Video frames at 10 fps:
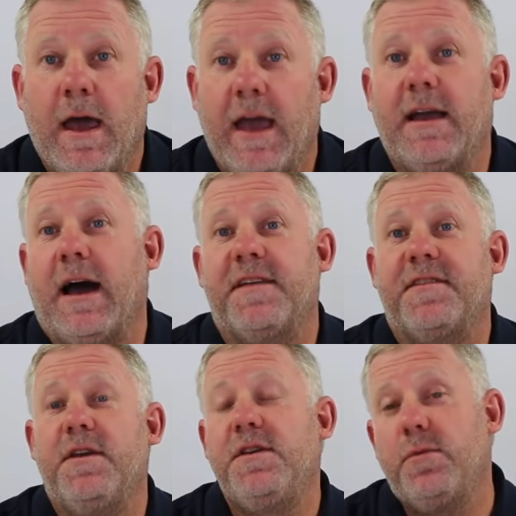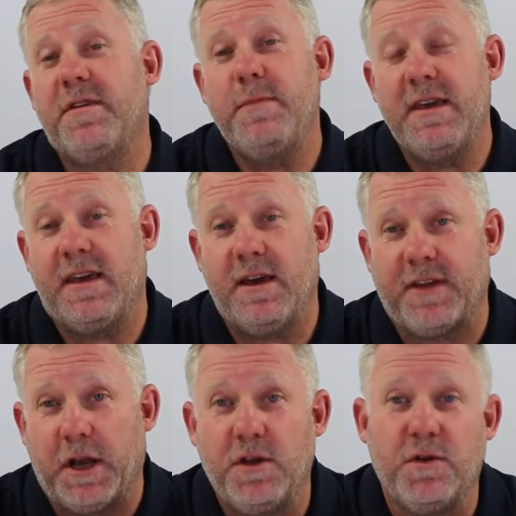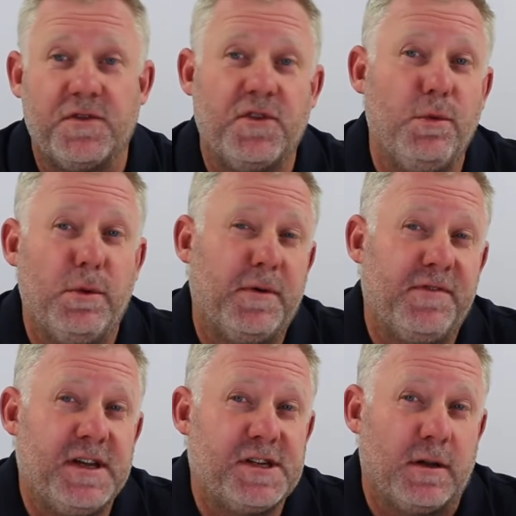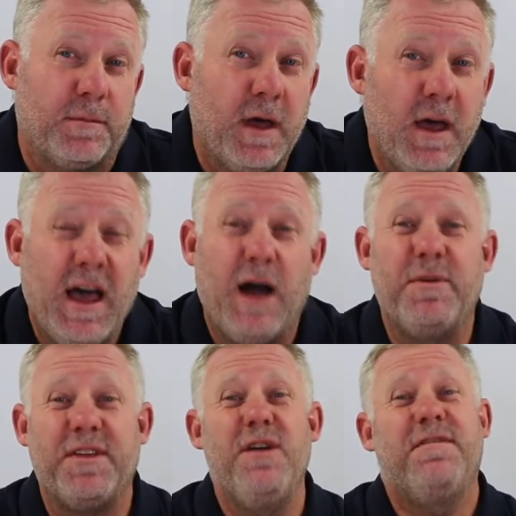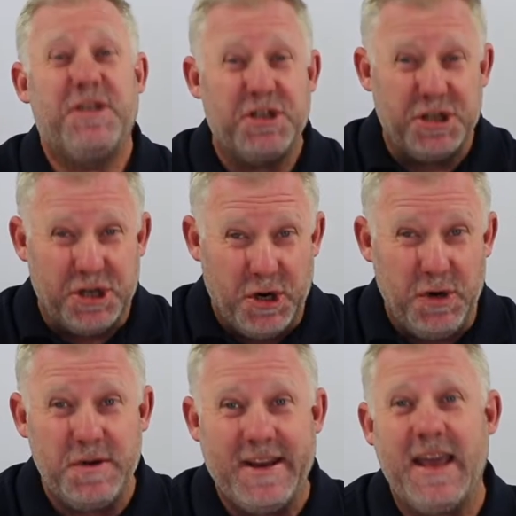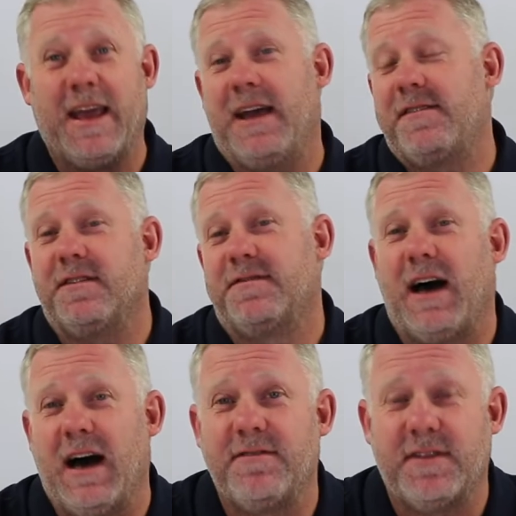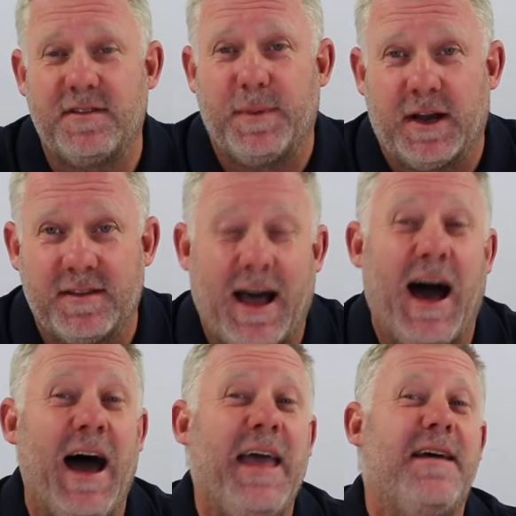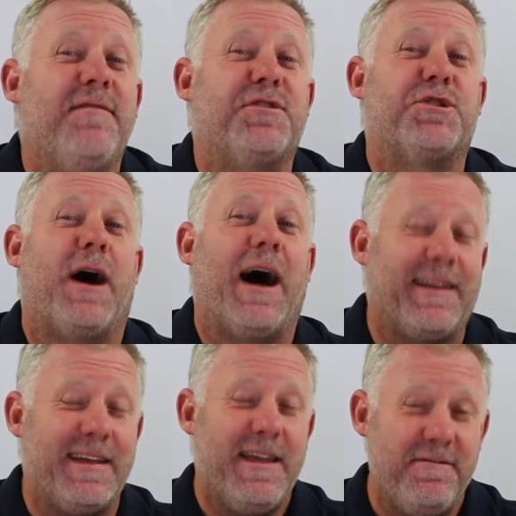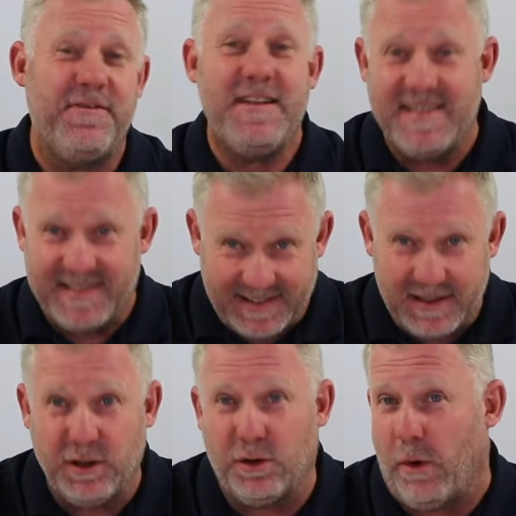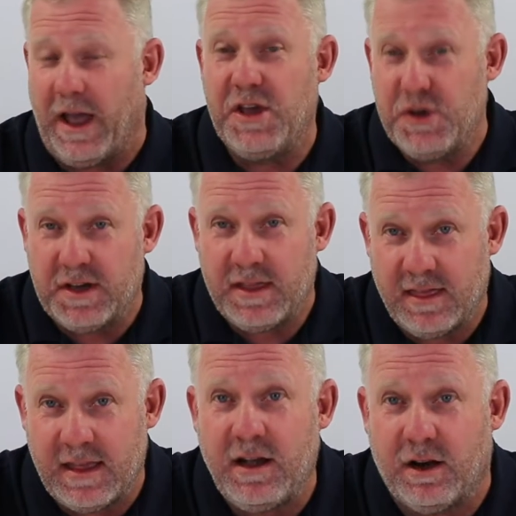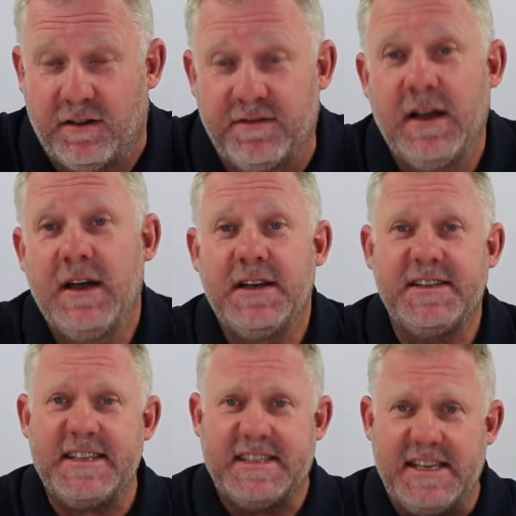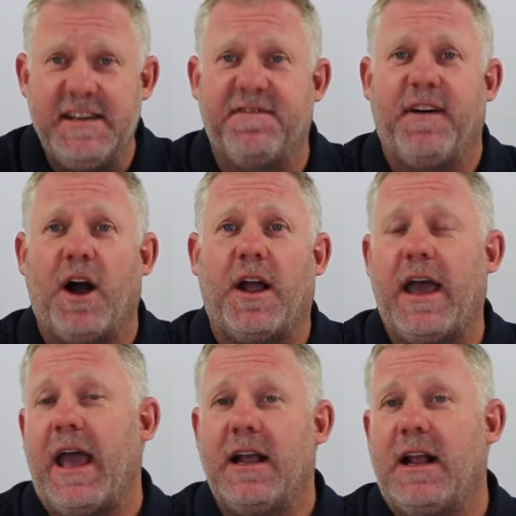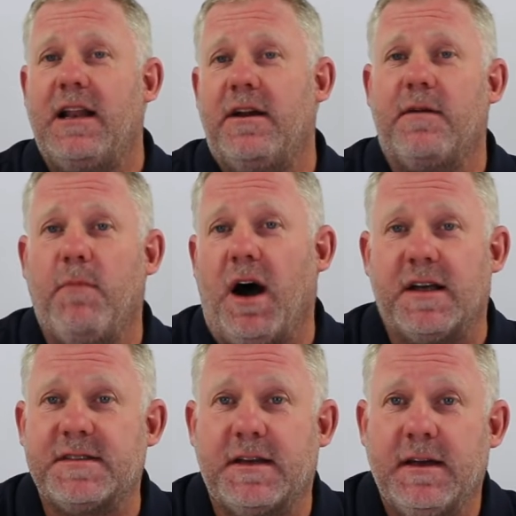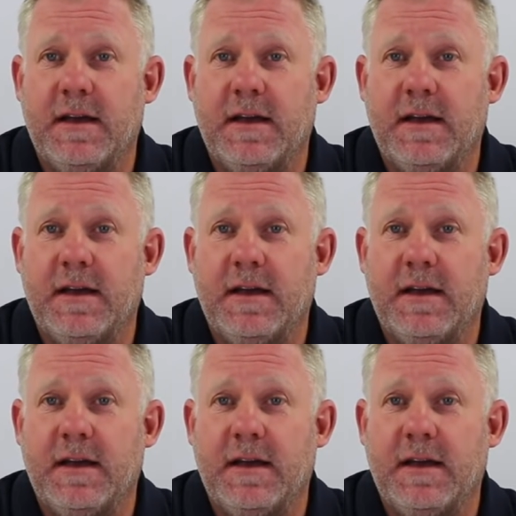Hey guys, you're with me, Kevin, your scuba professional. And with over 2 decades of dive experience, I have tried every single way you can think of to defog and clear a mask.